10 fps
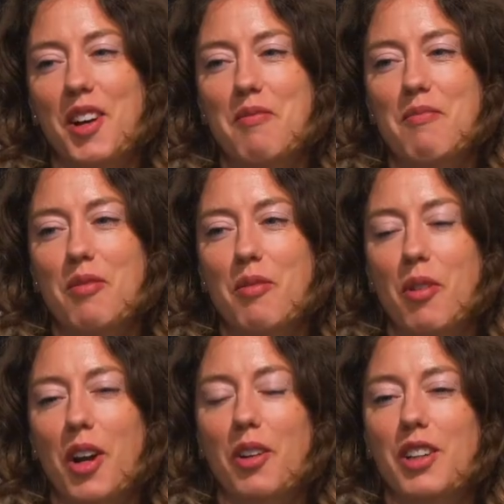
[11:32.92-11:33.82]
I'm
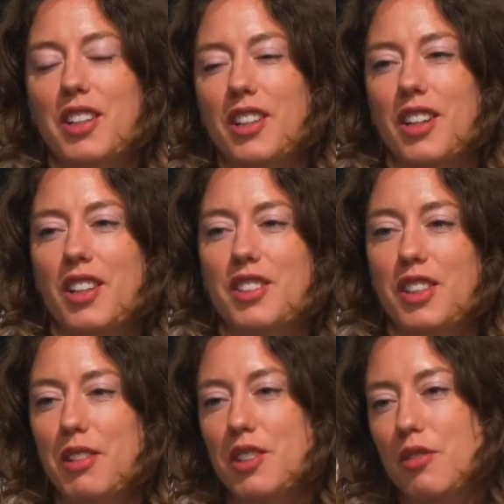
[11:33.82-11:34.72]
working on a
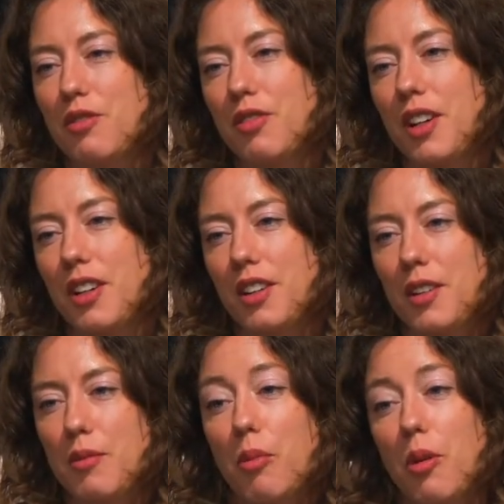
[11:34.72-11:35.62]
series of
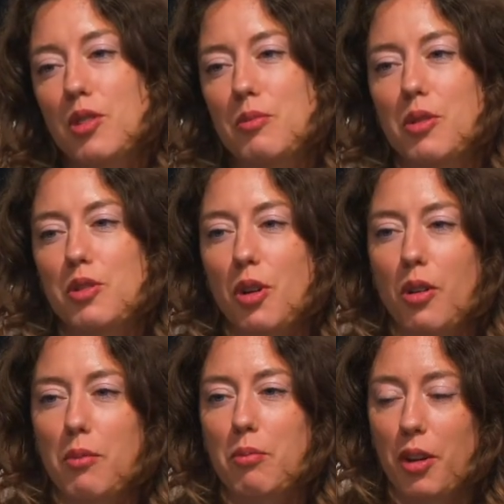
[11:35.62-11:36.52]
portable
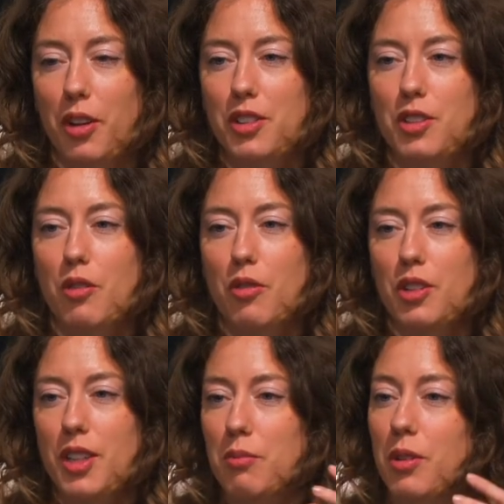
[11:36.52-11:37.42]
solar products. So for
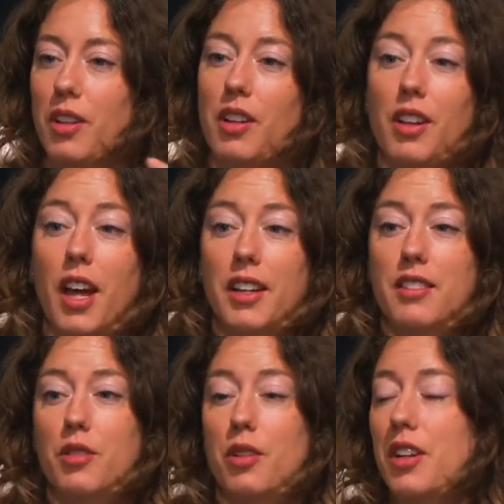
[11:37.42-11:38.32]
example, a
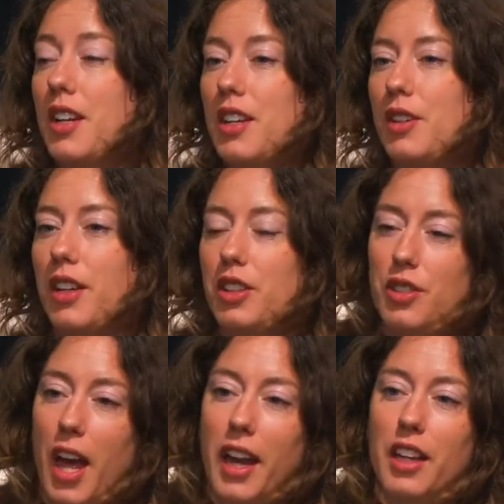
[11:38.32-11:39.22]
light, or you can just
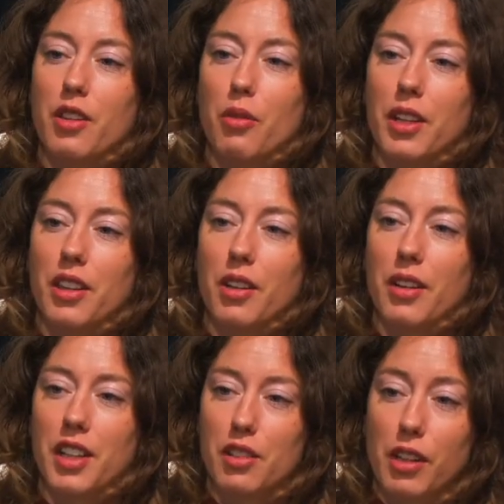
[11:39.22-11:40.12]
hang in the window
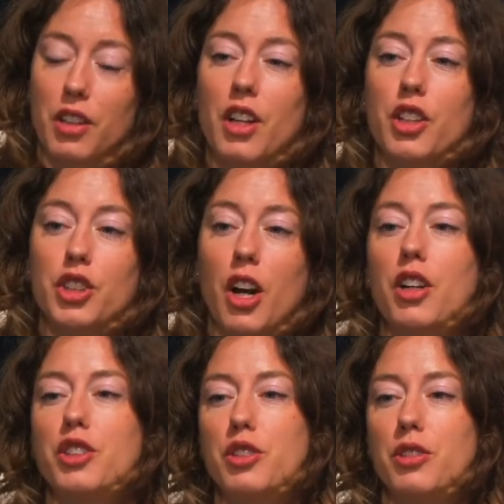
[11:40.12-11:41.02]
and it will
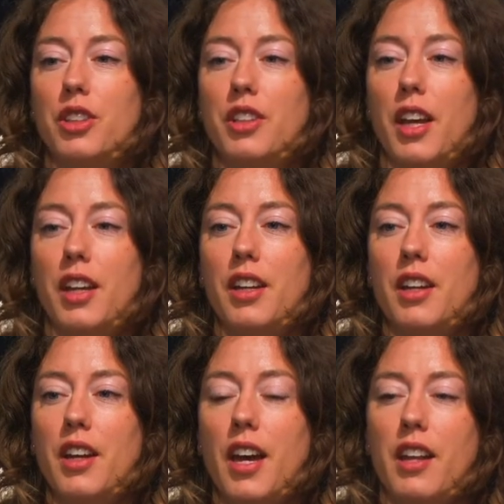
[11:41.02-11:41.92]
charge during the day,
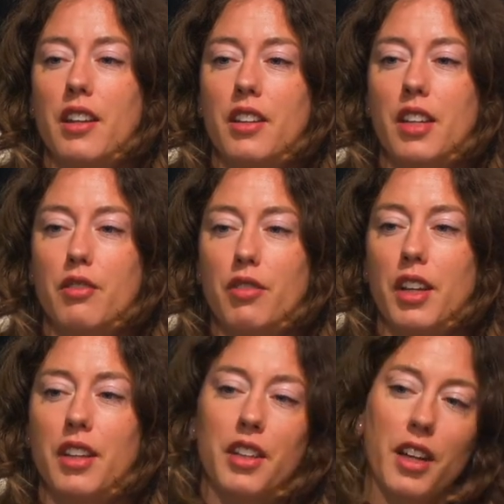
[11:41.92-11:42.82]
and in the
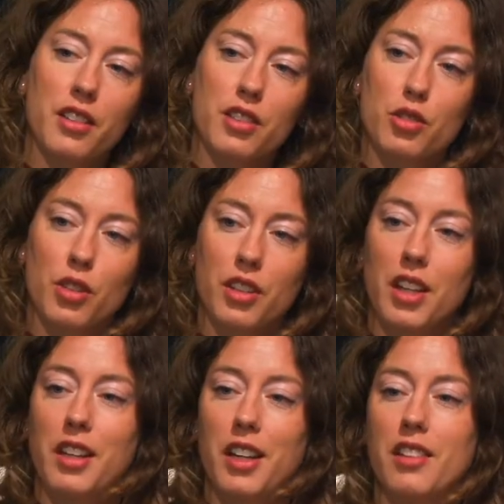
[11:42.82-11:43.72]
evening you
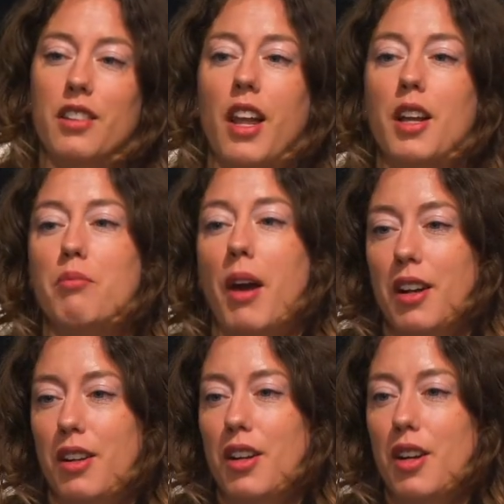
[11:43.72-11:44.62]
get the light
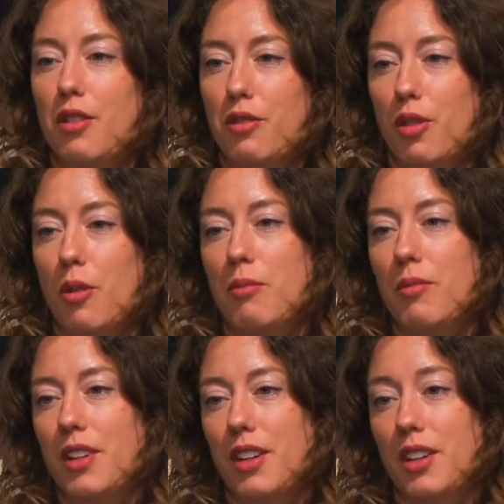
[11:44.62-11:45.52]
back
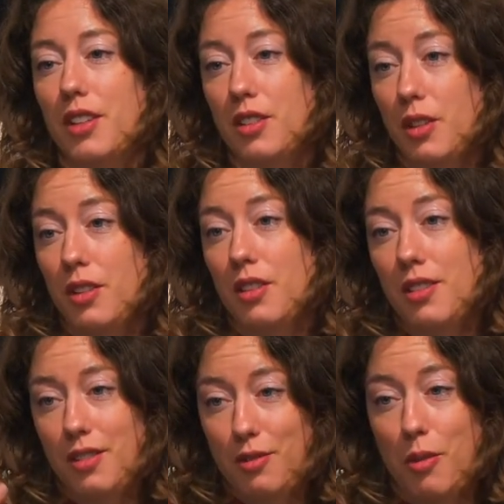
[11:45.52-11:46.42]
from the
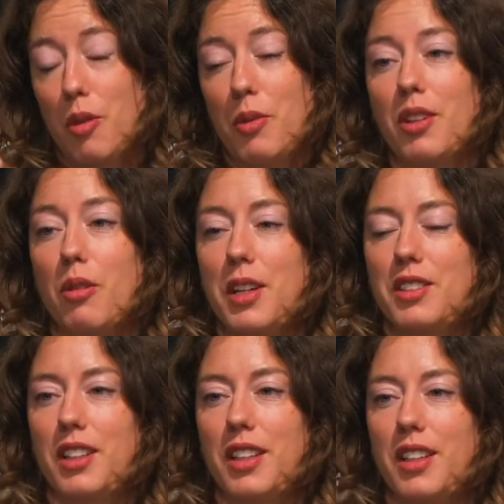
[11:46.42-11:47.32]
window
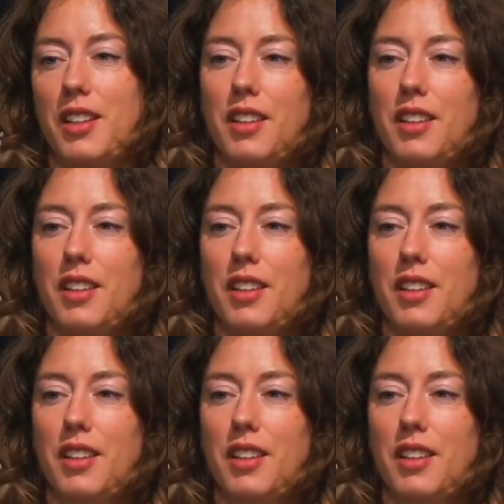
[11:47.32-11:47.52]
basically.